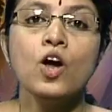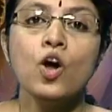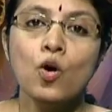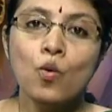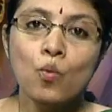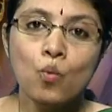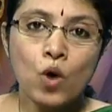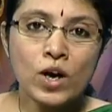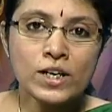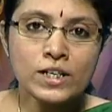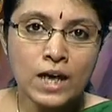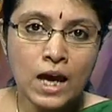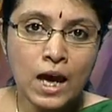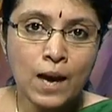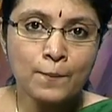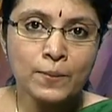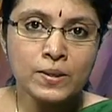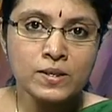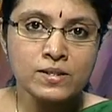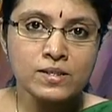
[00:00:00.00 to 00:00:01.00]
What
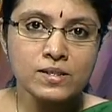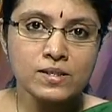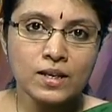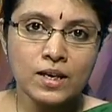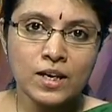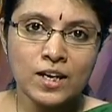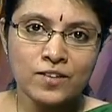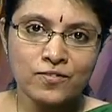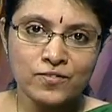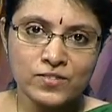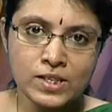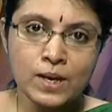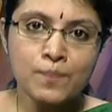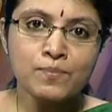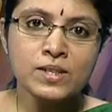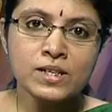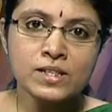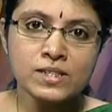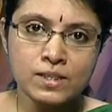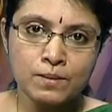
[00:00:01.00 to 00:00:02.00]
happens if
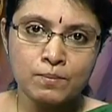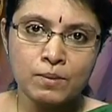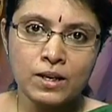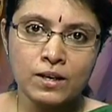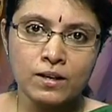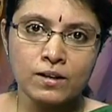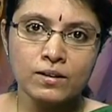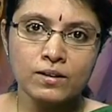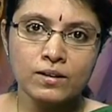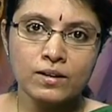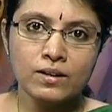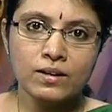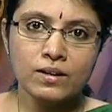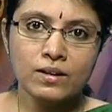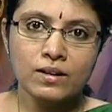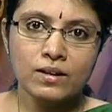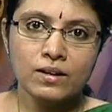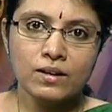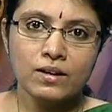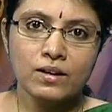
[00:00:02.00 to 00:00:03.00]
something similar
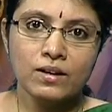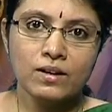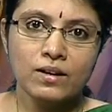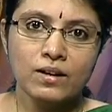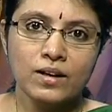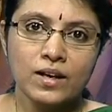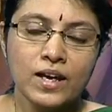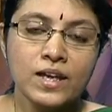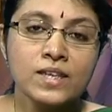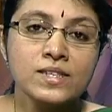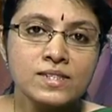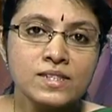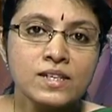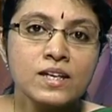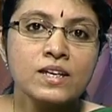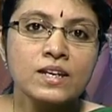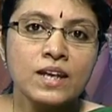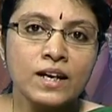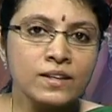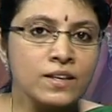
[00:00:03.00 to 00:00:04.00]
is
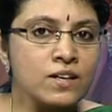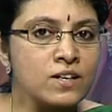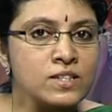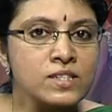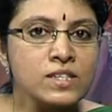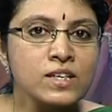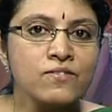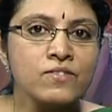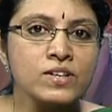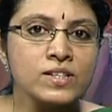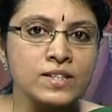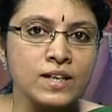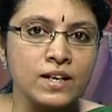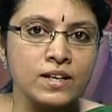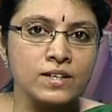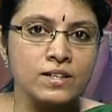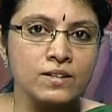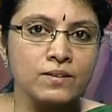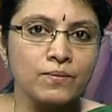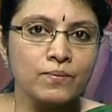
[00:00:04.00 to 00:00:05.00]
seen at the receiver's
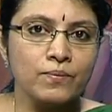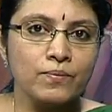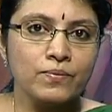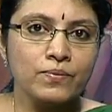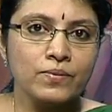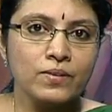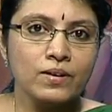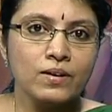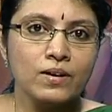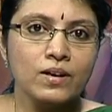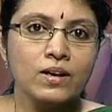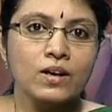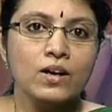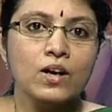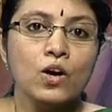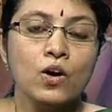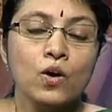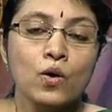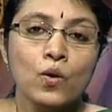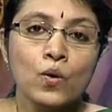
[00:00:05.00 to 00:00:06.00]
end?
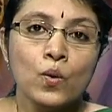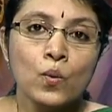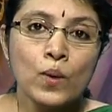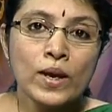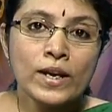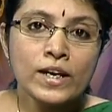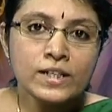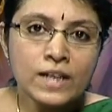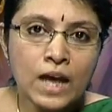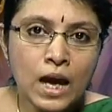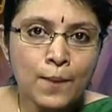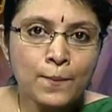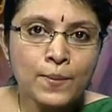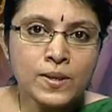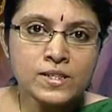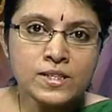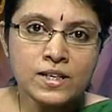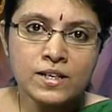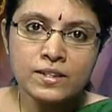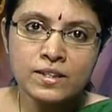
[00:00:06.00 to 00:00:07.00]
When it happens
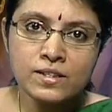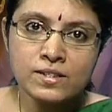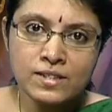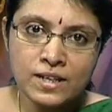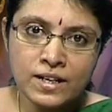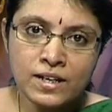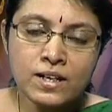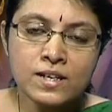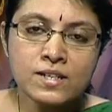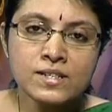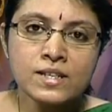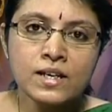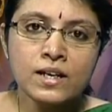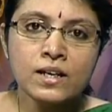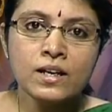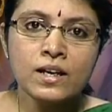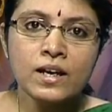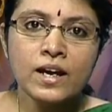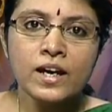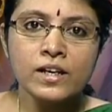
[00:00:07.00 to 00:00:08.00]
at the sender's end,
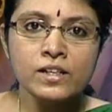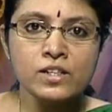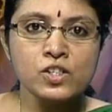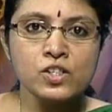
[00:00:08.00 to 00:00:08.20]
it is